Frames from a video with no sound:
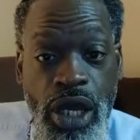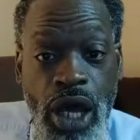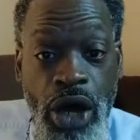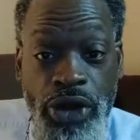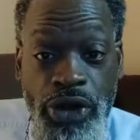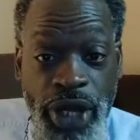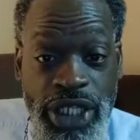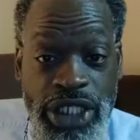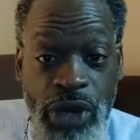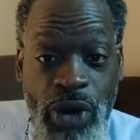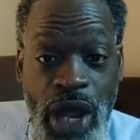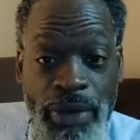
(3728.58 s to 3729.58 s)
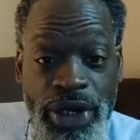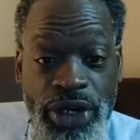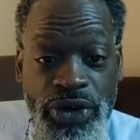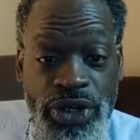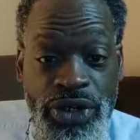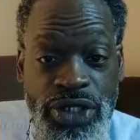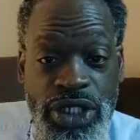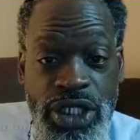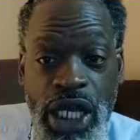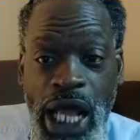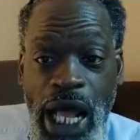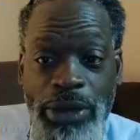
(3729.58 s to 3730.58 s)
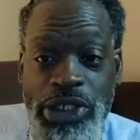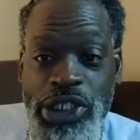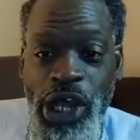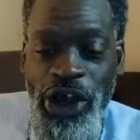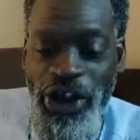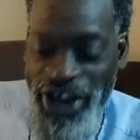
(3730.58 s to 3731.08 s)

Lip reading: Oh, you ain't say ramen noodles? I'm sorry.